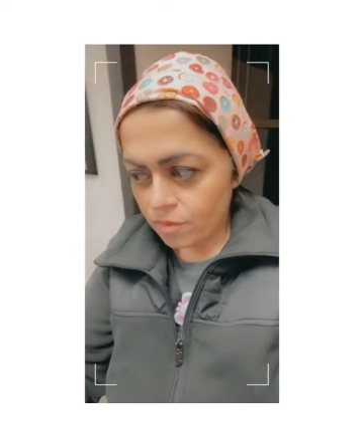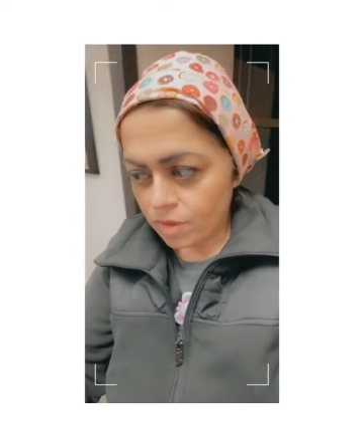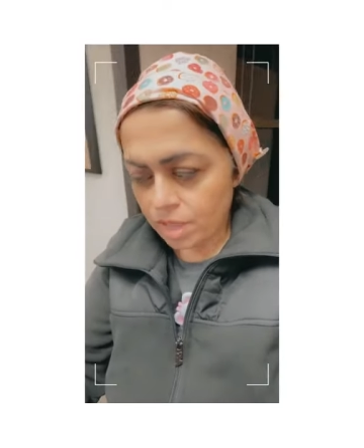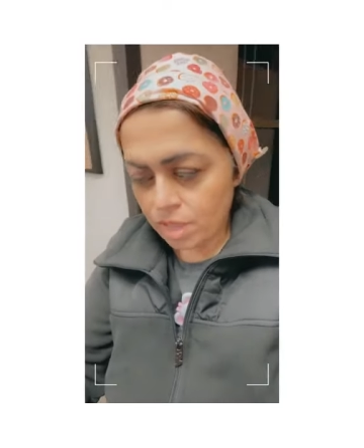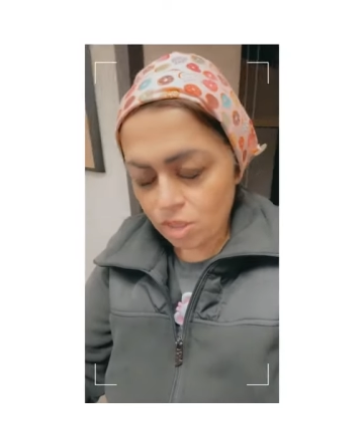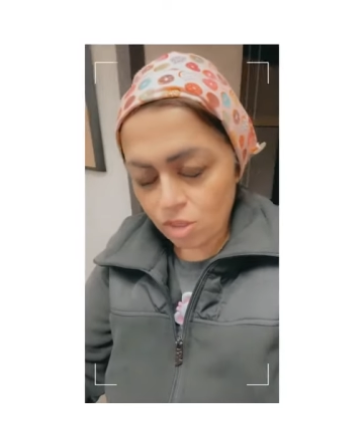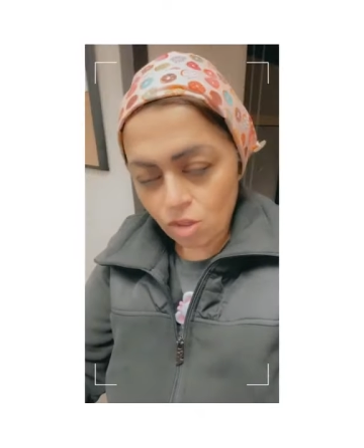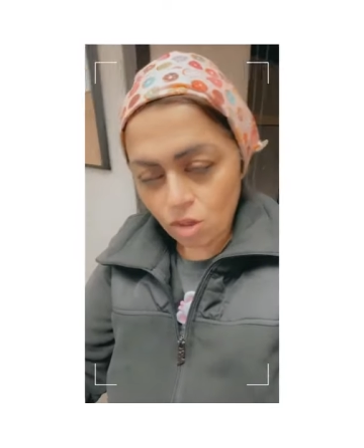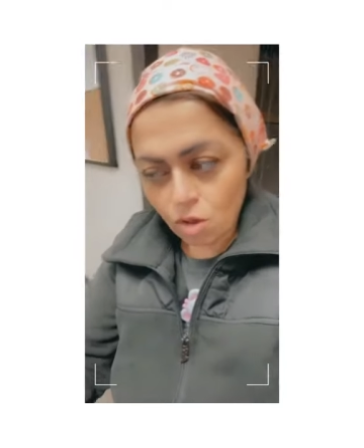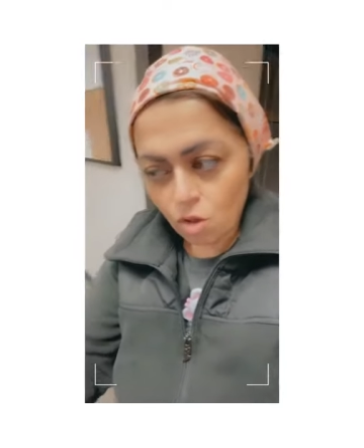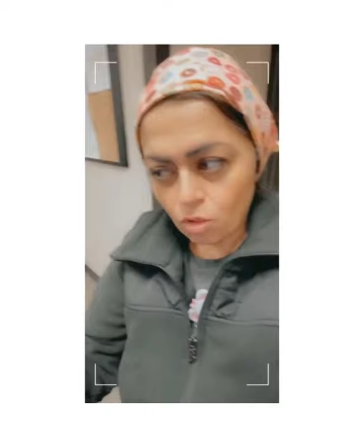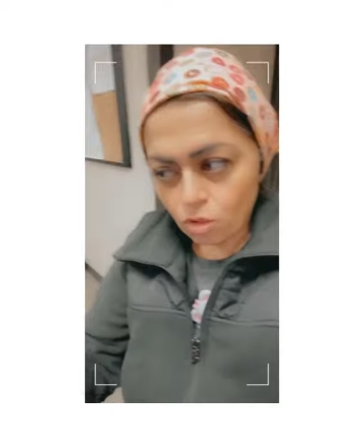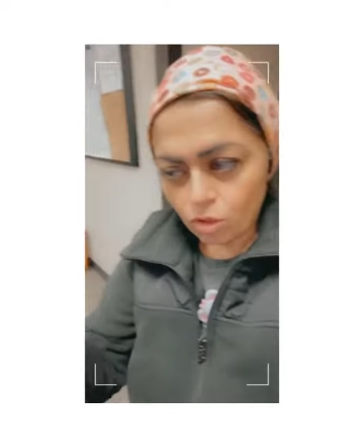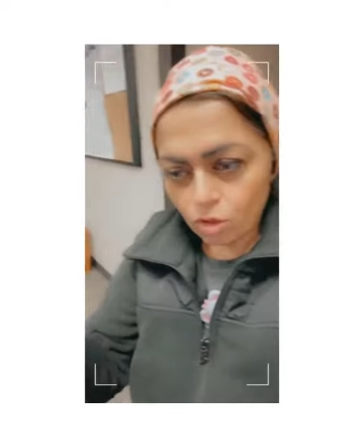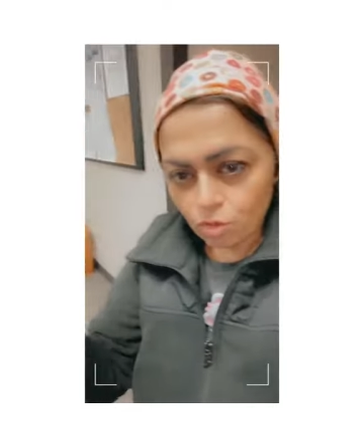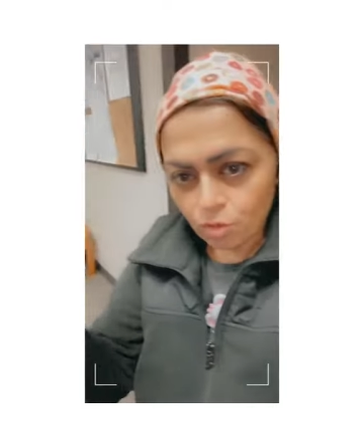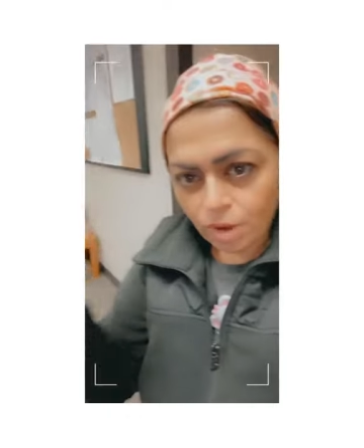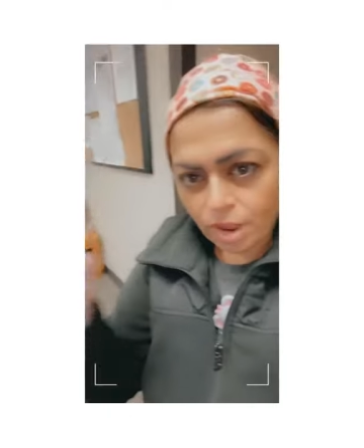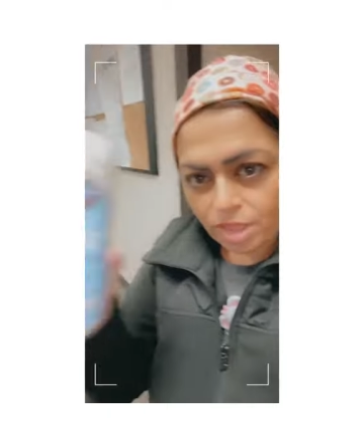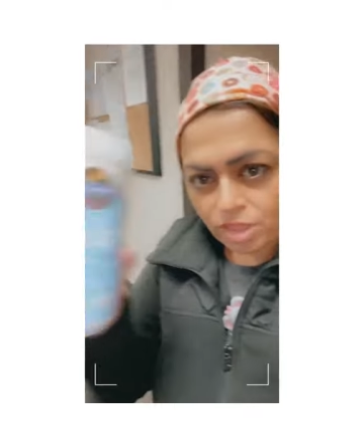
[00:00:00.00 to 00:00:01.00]
It's all
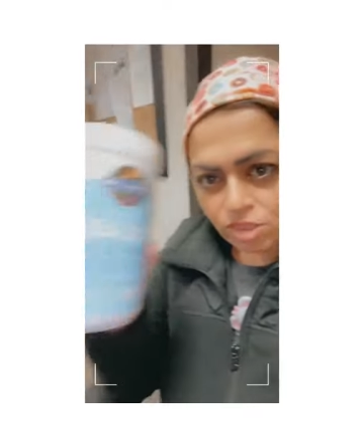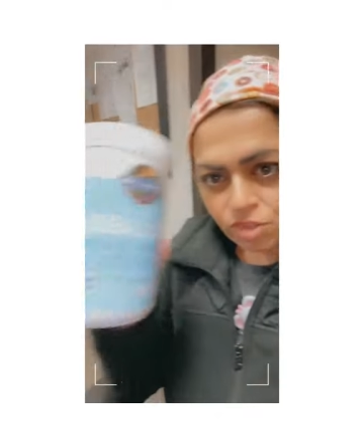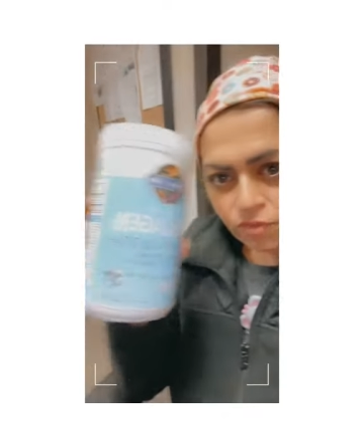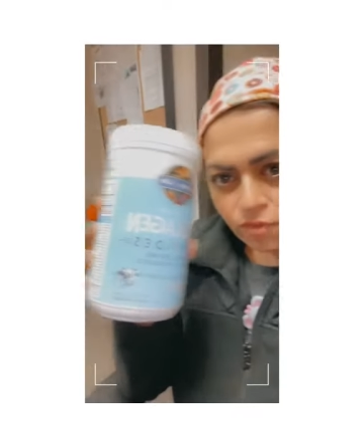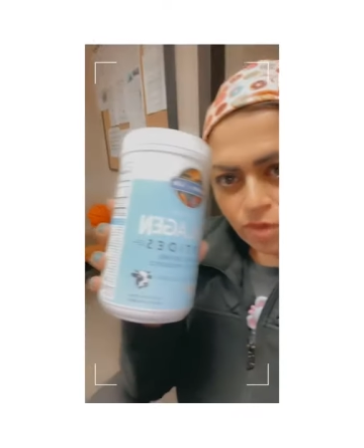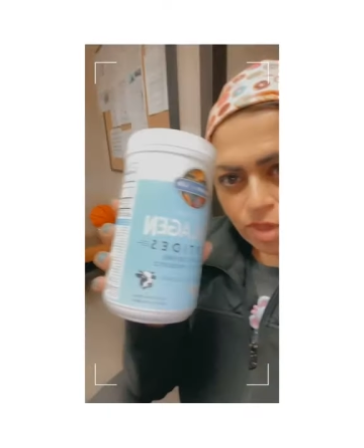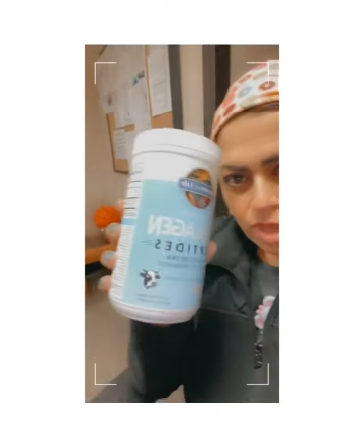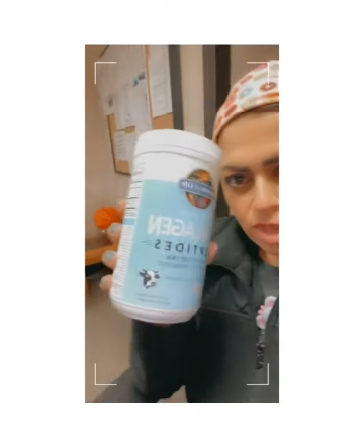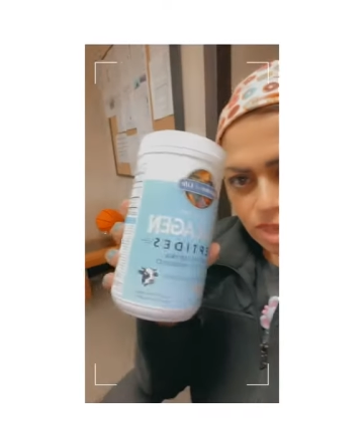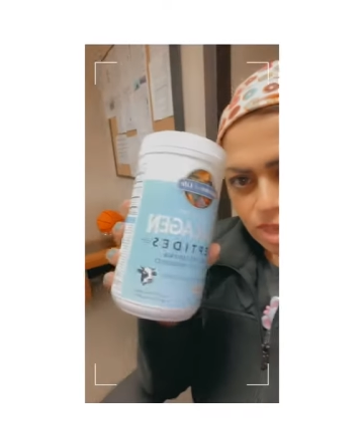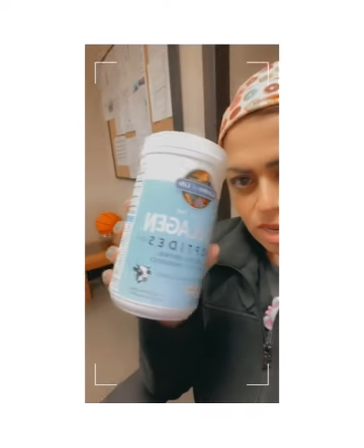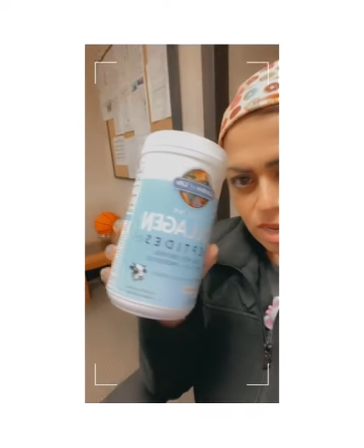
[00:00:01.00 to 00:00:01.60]
grass-fed